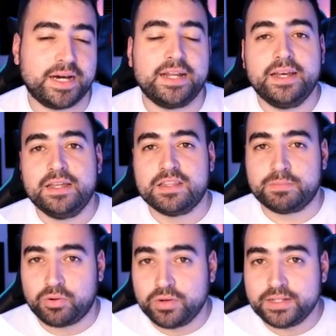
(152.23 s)
but the
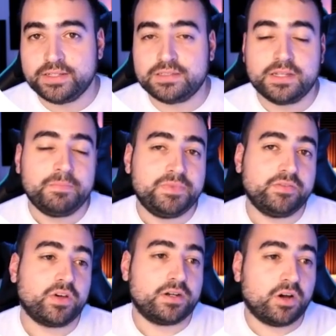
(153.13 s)
point is
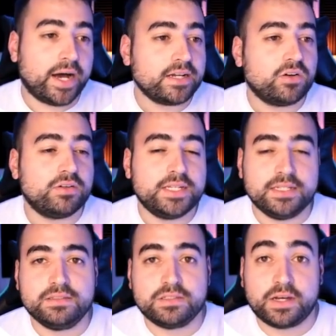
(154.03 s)
You've got an icon
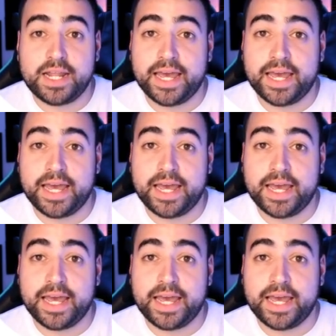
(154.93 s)
inside